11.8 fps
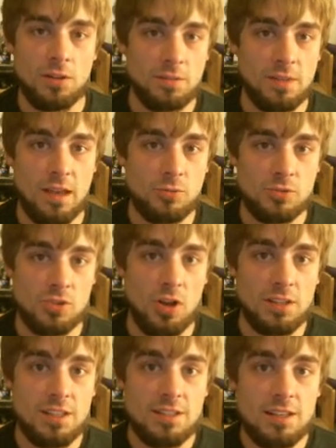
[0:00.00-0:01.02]
that was
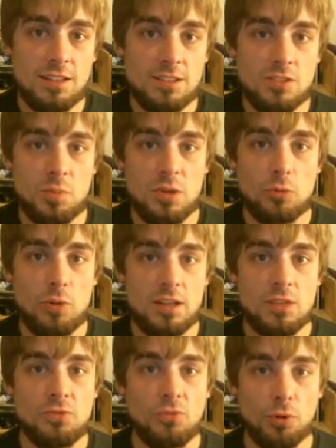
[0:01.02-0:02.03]
all he needed to be
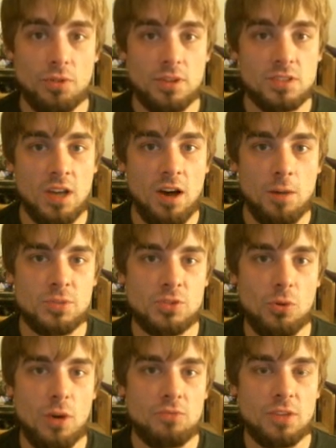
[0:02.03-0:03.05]
ready for this cup.
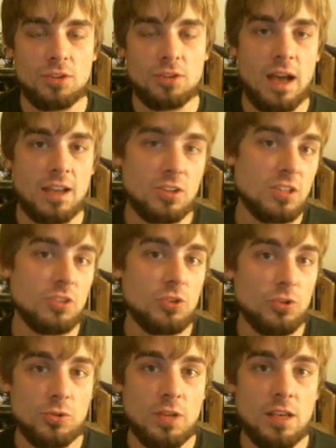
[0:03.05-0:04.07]
So I figured I could
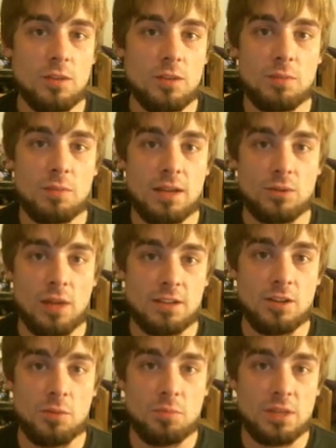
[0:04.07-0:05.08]
include him in my
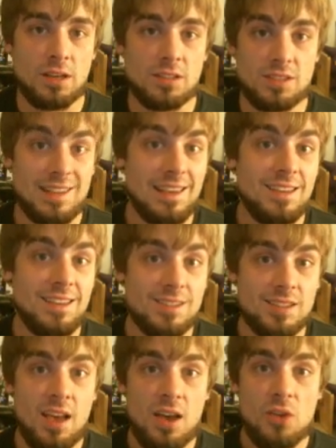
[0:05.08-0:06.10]
lineup because he
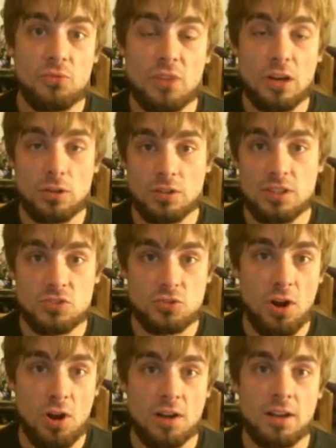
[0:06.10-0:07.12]
is fairly
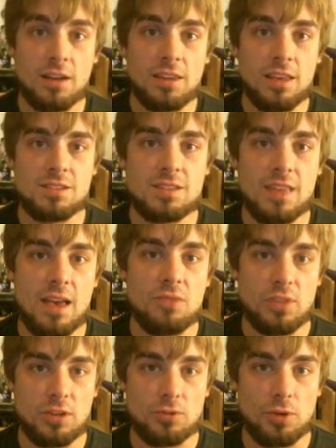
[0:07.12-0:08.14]
strong against
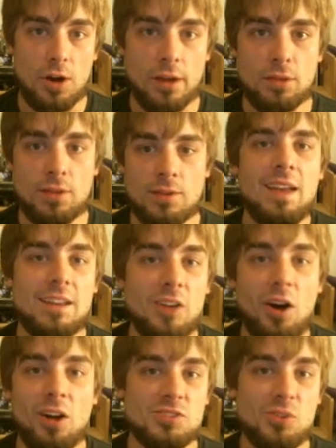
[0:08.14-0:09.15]
that Vigoroth. And
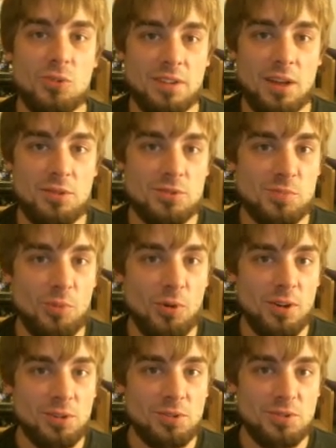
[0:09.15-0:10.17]
also another
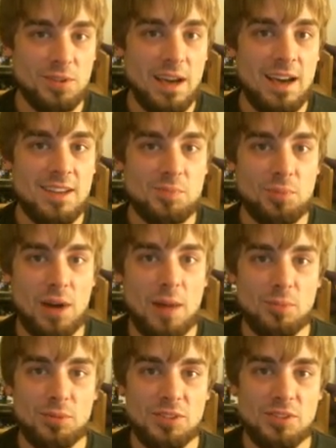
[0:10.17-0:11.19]
spoiler, you guys
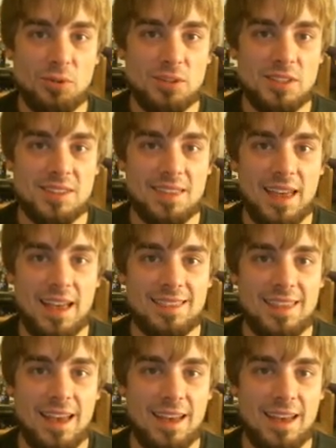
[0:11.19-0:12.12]
probably noticed that